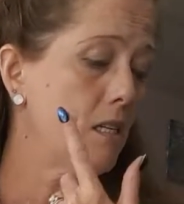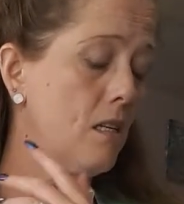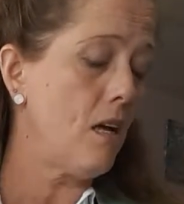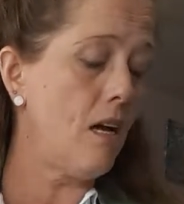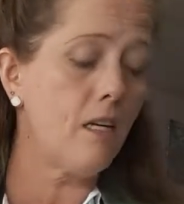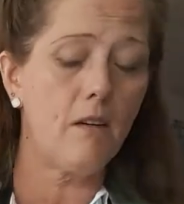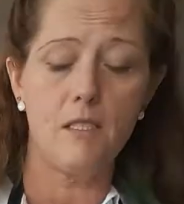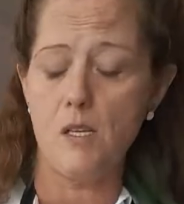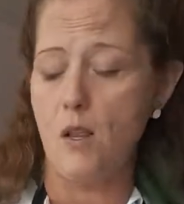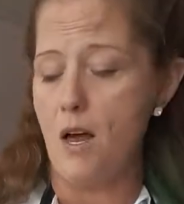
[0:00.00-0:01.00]
It's a
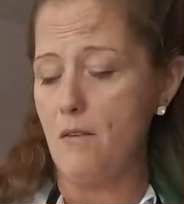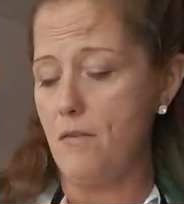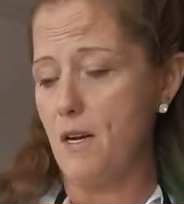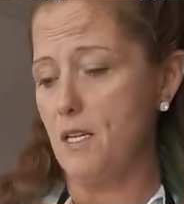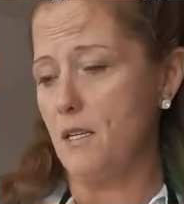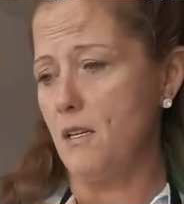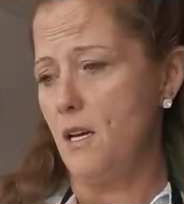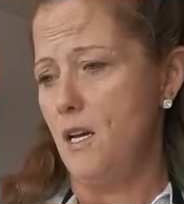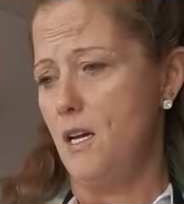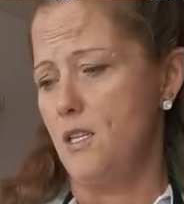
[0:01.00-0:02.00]
lot of fun, and
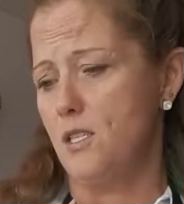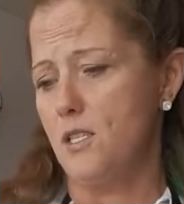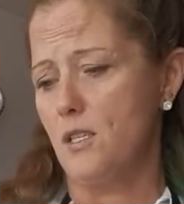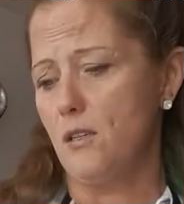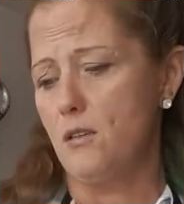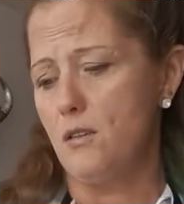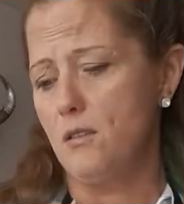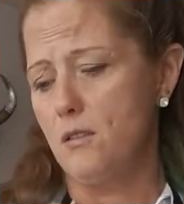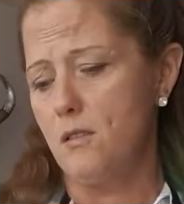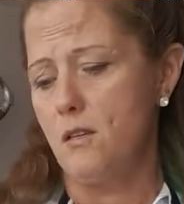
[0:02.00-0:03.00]
just a little